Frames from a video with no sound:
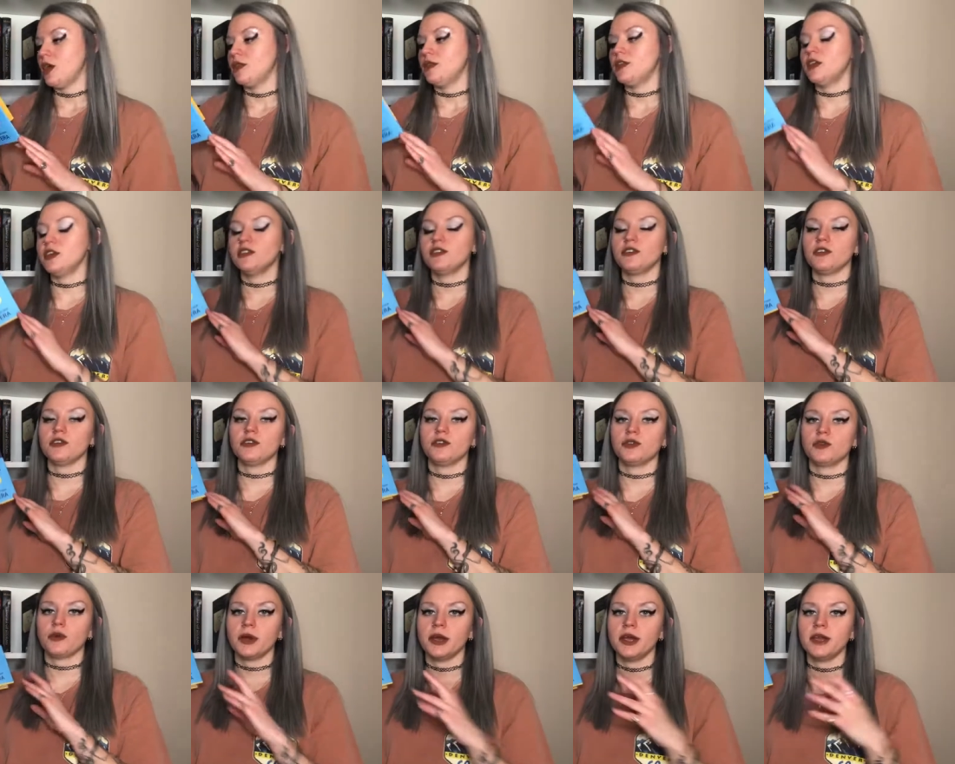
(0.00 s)
This
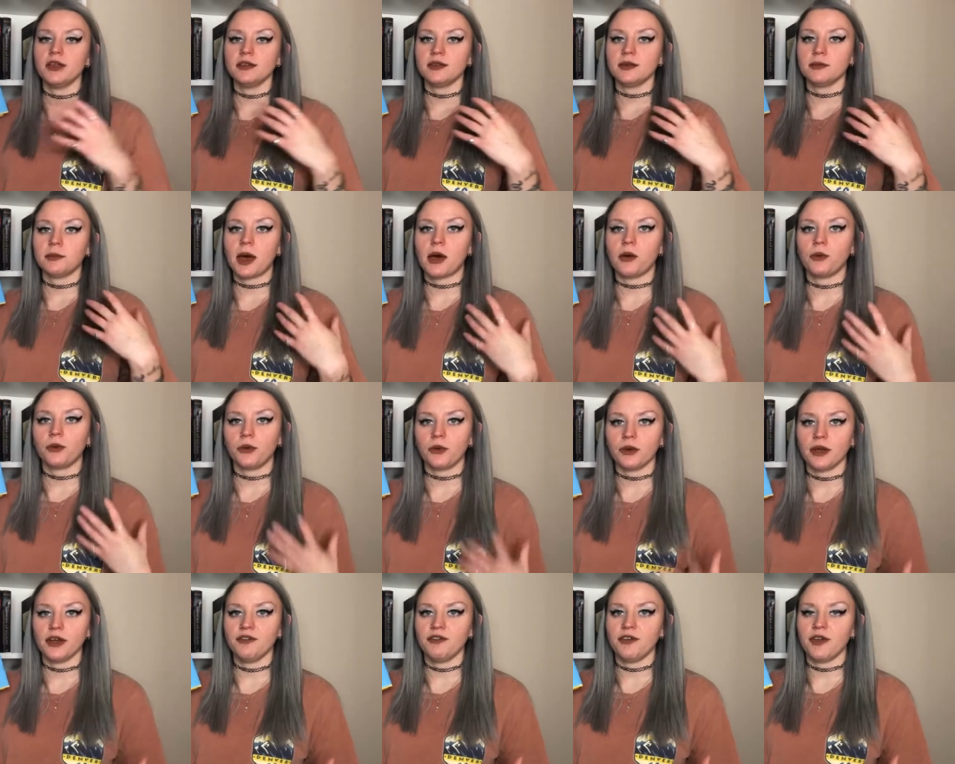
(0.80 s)
story is about
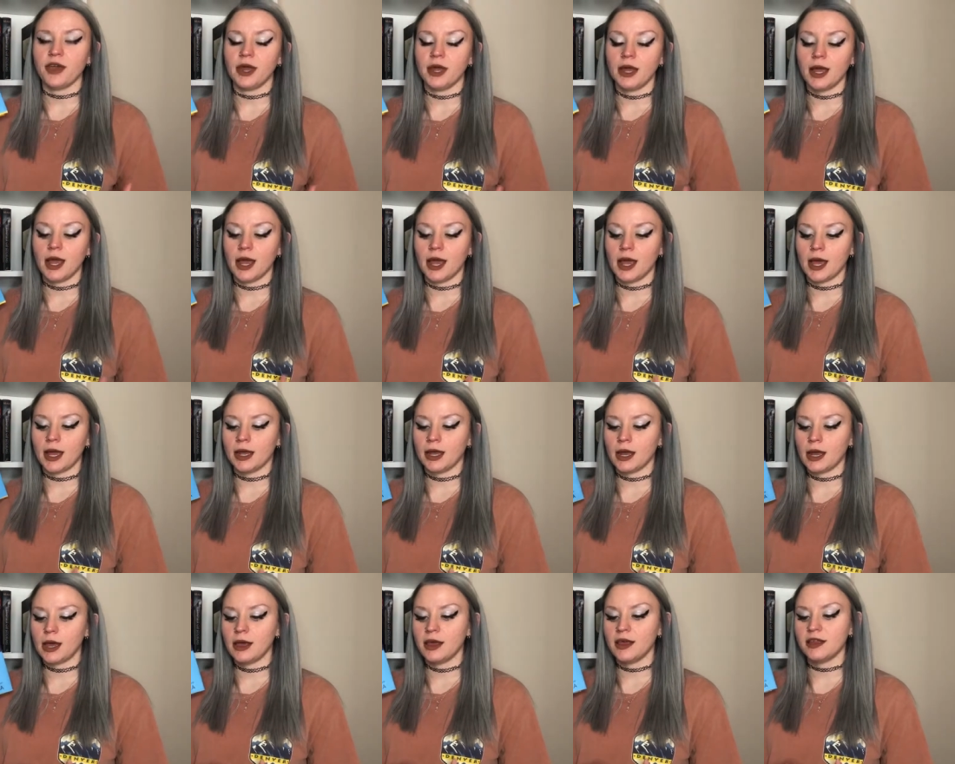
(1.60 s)
Griffin
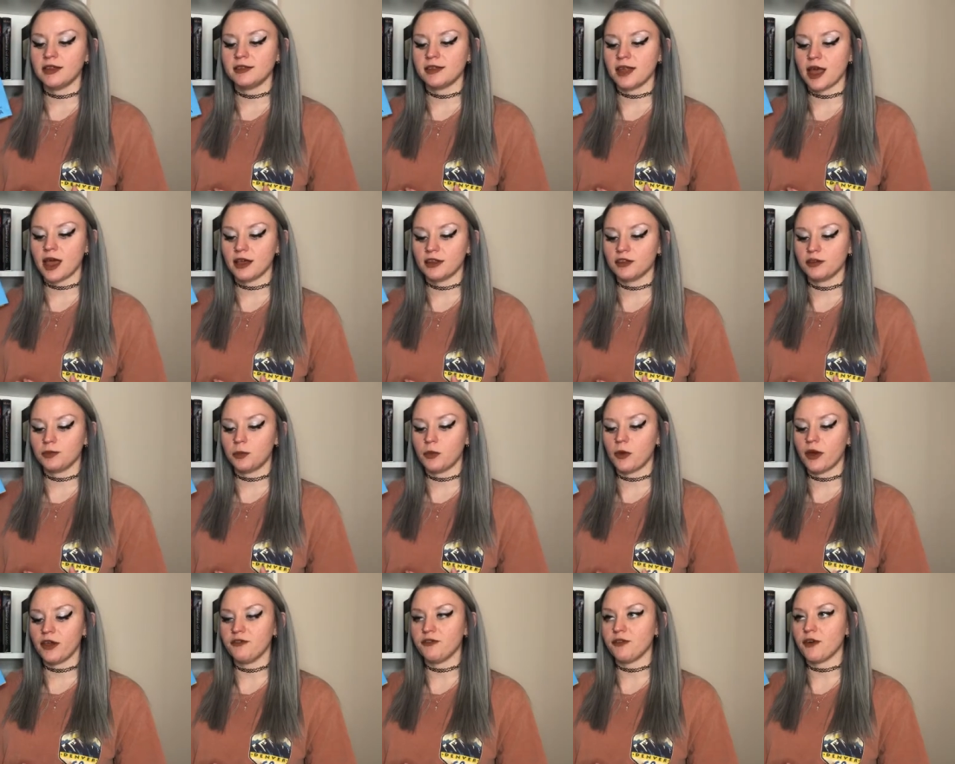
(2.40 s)
and his
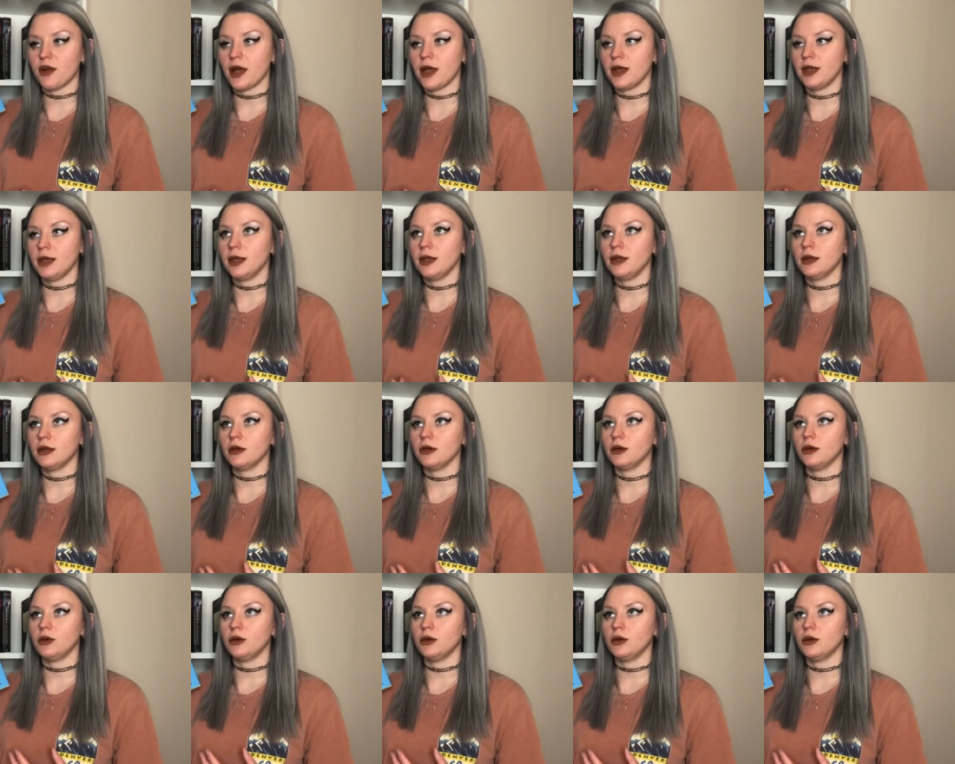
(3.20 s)
ex-boyfriend